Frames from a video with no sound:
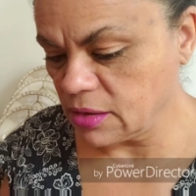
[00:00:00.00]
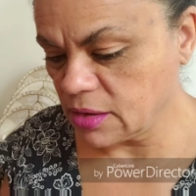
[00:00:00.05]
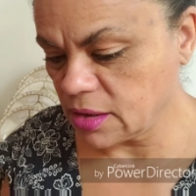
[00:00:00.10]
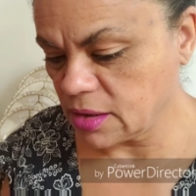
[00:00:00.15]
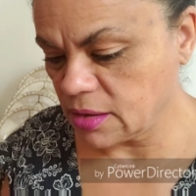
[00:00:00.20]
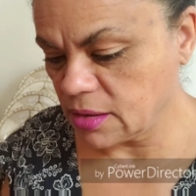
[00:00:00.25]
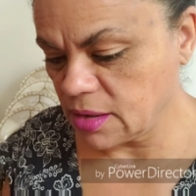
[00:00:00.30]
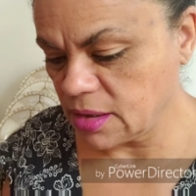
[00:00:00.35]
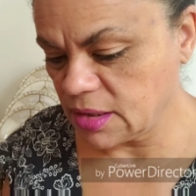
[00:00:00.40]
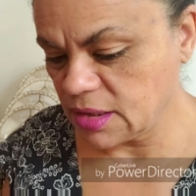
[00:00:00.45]
look
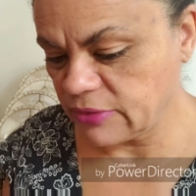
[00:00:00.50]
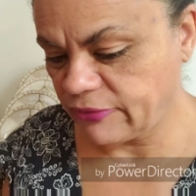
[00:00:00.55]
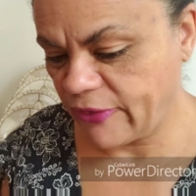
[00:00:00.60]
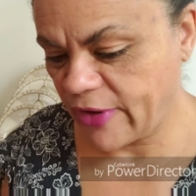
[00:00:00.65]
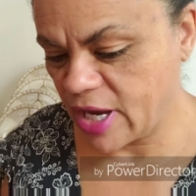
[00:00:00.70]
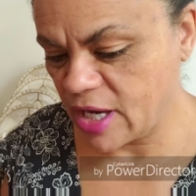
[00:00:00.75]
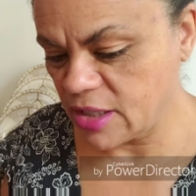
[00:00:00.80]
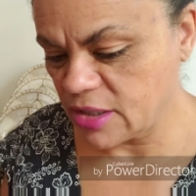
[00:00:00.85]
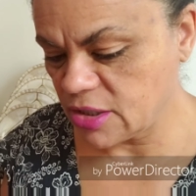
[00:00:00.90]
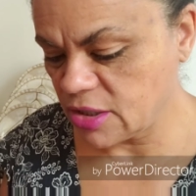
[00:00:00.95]
at this
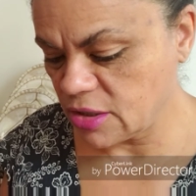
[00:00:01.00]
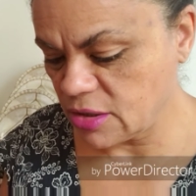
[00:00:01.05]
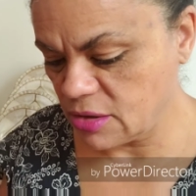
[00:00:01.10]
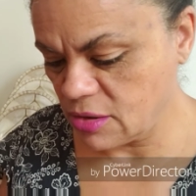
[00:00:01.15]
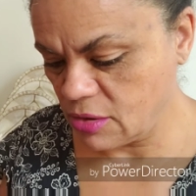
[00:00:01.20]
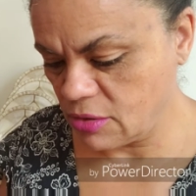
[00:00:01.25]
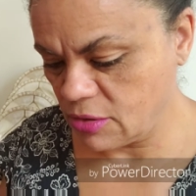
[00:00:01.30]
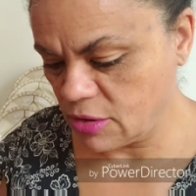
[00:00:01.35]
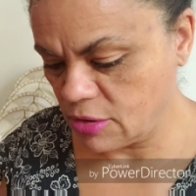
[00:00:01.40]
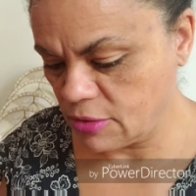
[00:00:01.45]
fashion
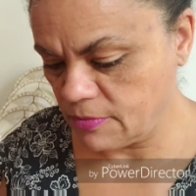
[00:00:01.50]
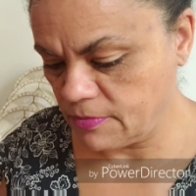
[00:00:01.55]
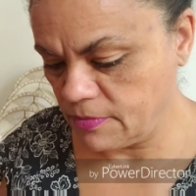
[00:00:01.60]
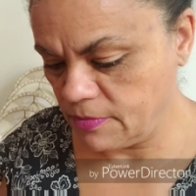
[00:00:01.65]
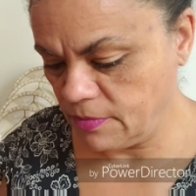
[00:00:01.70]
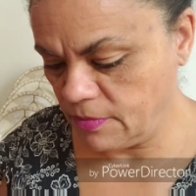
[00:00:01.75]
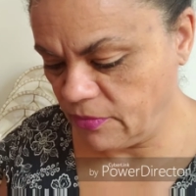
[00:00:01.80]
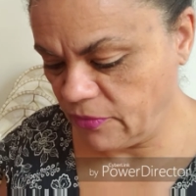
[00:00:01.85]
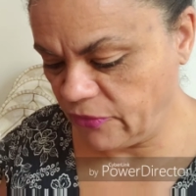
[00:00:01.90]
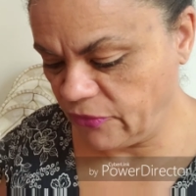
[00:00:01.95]

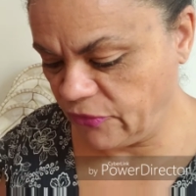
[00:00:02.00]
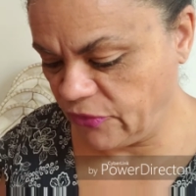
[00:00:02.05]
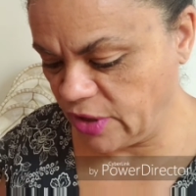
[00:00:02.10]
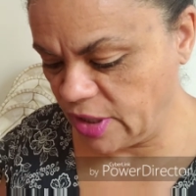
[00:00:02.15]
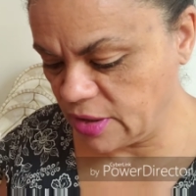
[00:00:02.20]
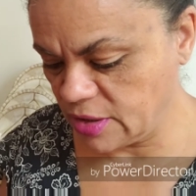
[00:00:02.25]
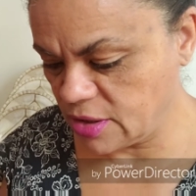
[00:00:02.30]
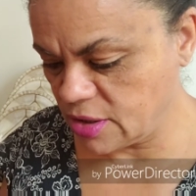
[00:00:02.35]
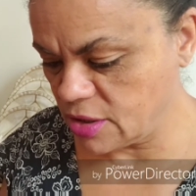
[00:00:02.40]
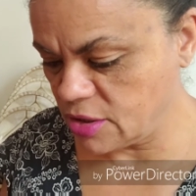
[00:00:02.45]

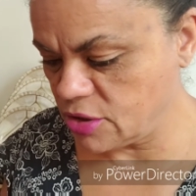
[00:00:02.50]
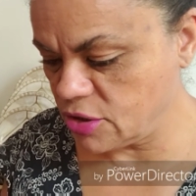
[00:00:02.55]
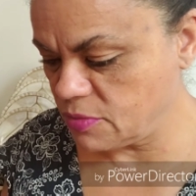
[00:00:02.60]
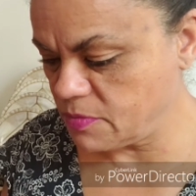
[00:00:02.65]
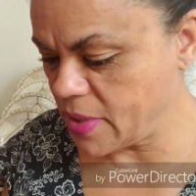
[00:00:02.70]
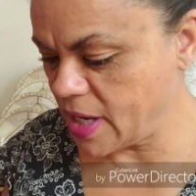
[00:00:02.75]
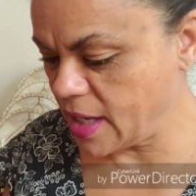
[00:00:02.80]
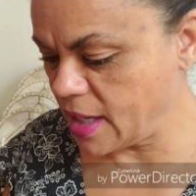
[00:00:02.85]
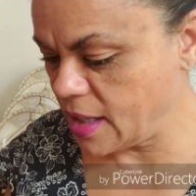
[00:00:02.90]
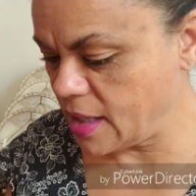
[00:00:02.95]
vintage
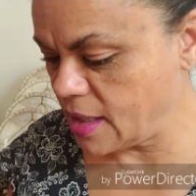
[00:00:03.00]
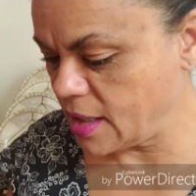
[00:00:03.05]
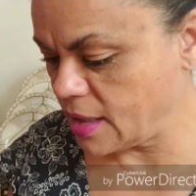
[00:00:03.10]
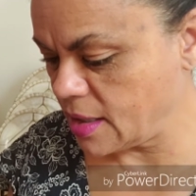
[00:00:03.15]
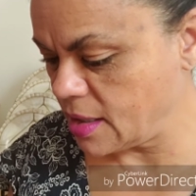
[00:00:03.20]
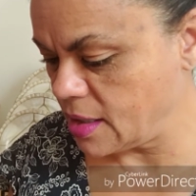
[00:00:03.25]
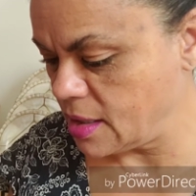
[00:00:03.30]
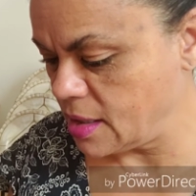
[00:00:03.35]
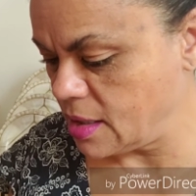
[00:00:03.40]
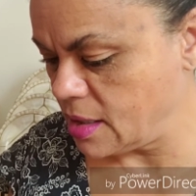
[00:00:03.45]

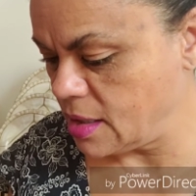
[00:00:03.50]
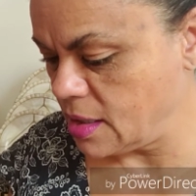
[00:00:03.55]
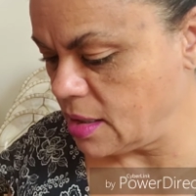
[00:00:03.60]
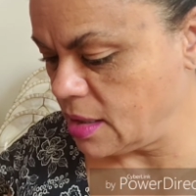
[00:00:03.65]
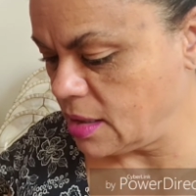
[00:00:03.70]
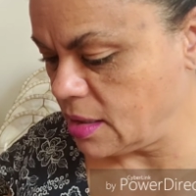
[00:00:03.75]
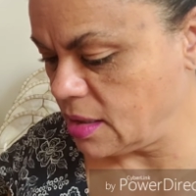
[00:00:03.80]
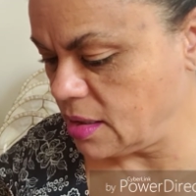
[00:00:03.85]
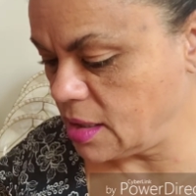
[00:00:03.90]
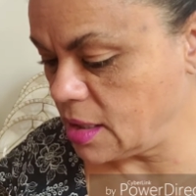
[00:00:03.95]
bag.
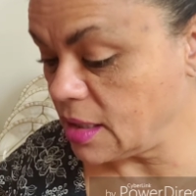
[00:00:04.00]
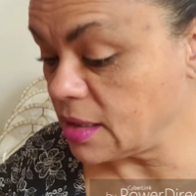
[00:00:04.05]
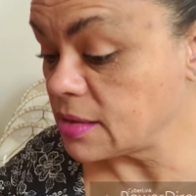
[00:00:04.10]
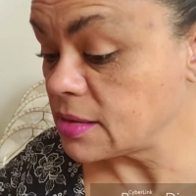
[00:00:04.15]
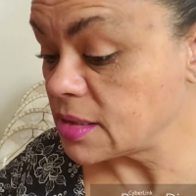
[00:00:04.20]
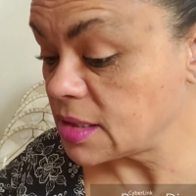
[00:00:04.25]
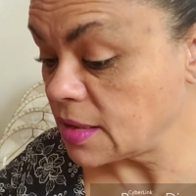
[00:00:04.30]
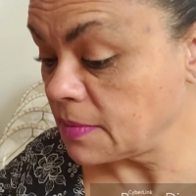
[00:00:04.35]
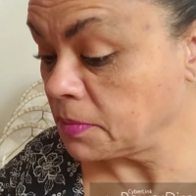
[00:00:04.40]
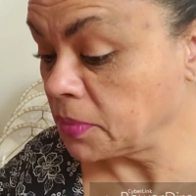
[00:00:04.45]
Yeah,
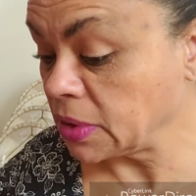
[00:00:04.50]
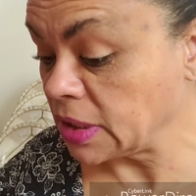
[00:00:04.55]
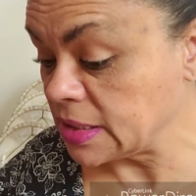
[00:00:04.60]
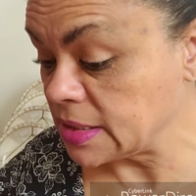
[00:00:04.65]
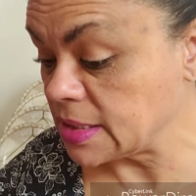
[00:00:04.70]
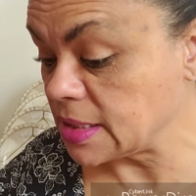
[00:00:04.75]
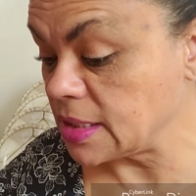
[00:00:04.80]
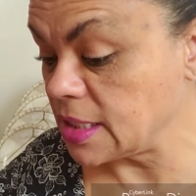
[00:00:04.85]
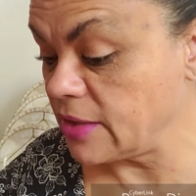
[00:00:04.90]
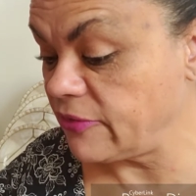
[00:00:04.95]

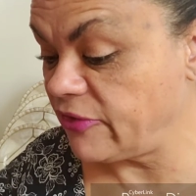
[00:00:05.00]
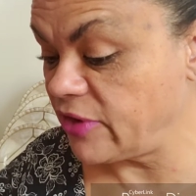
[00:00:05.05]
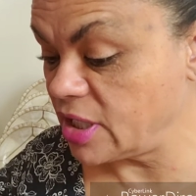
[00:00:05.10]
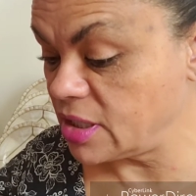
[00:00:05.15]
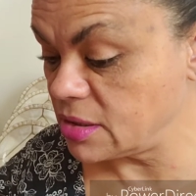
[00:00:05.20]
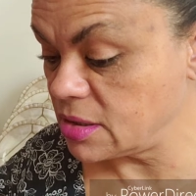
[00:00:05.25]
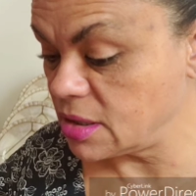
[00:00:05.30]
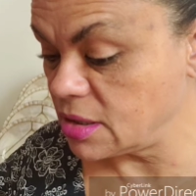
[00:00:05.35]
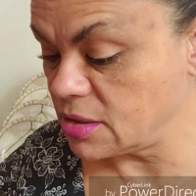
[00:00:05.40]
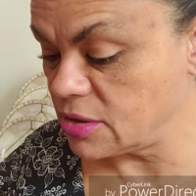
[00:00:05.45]
Simplicity
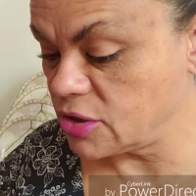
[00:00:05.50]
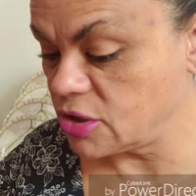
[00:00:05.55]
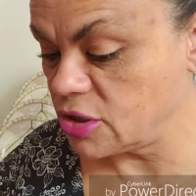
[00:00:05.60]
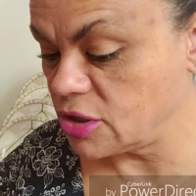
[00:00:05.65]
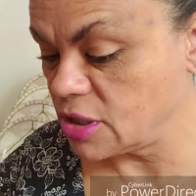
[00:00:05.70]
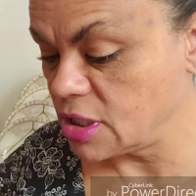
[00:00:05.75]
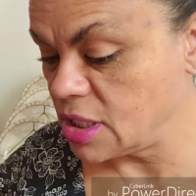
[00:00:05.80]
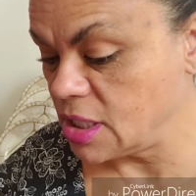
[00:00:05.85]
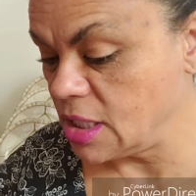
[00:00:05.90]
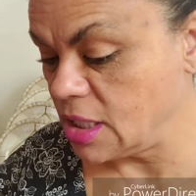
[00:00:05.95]

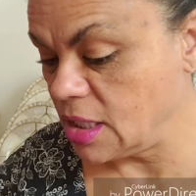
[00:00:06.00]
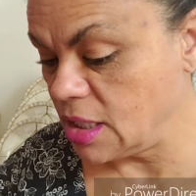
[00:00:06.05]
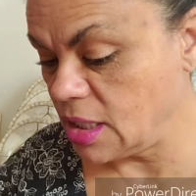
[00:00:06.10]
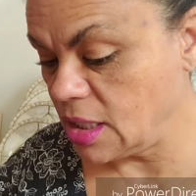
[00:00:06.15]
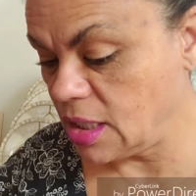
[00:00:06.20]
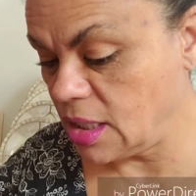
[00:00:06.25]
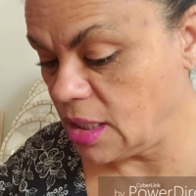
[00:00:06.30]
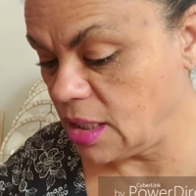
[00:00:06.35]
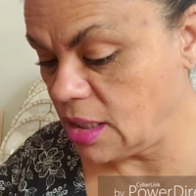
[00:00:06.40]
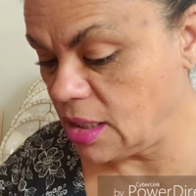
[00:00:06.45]
Vintage.
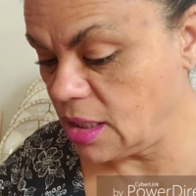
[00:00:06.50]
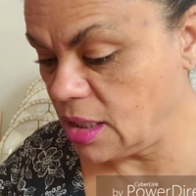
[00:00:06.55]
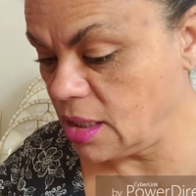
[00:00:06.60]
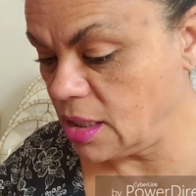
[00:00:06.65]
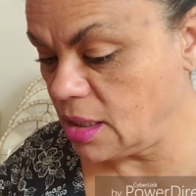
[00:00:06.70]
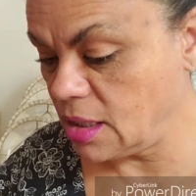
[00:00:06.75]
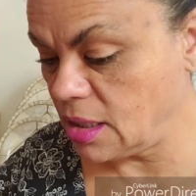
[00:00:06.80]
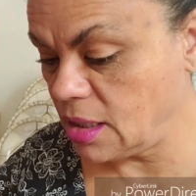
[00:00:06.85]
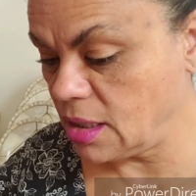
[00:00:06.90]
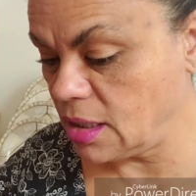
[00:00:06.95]
And
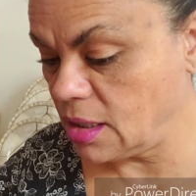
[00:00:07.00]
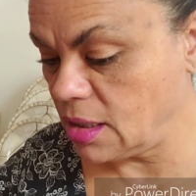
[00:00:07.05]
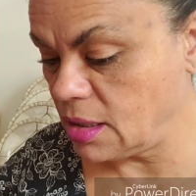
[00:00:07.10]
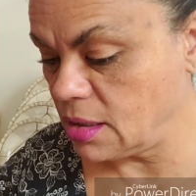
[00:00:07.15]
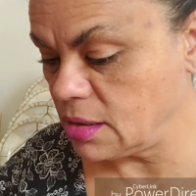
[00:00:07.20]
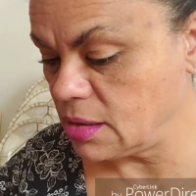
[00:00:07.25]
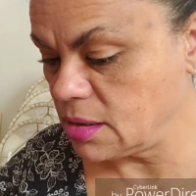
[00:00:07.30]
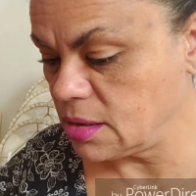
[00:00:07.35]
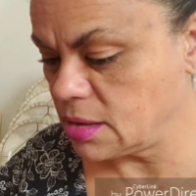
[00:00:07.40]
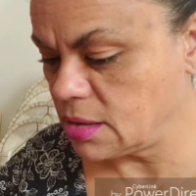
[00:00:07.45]
it
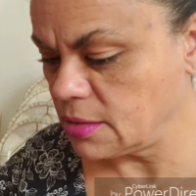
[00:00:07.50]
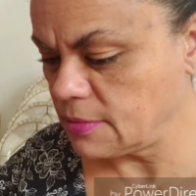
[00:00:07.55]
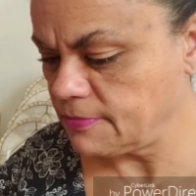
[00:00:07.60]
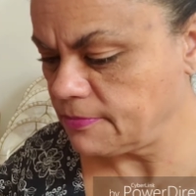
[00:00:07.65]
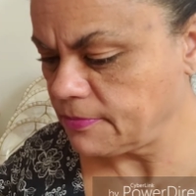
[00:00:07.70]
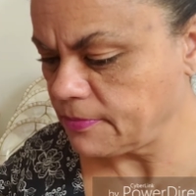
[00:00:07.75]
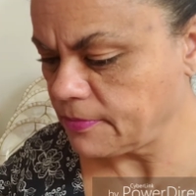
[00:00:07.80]
is